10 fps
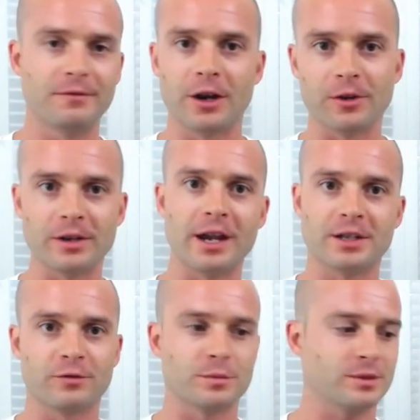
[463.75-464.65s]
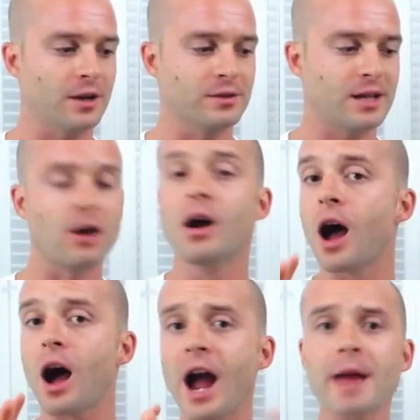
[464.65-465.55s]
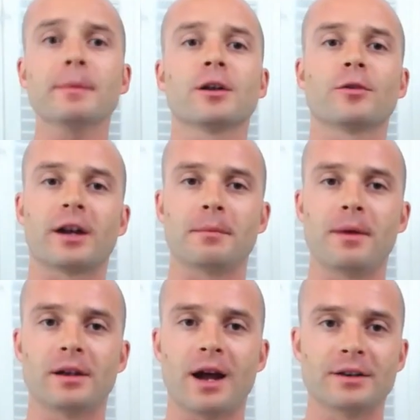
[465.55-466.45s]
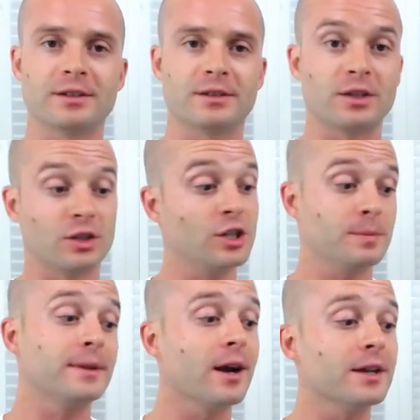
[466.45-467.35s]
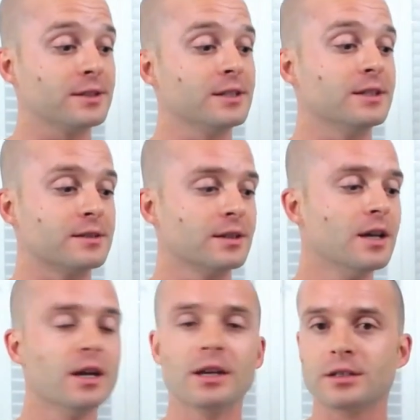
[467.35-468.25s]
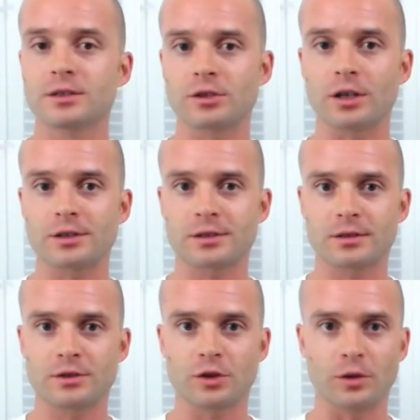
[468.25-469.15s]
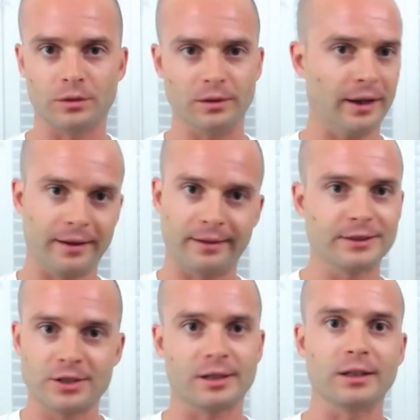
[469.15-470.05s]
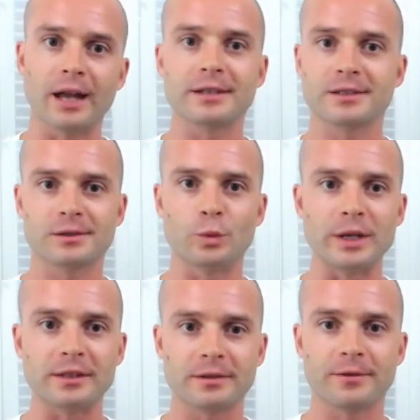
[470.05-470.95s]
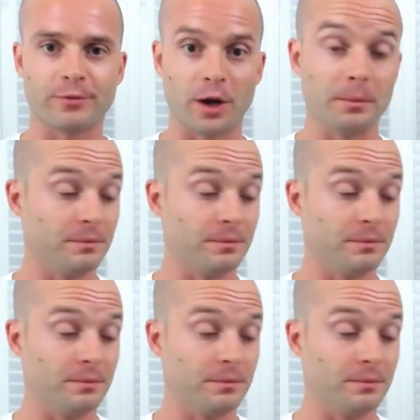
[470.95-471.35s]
variation from stout to stout, I am going to recommend it on distinction just because it is just less sweet from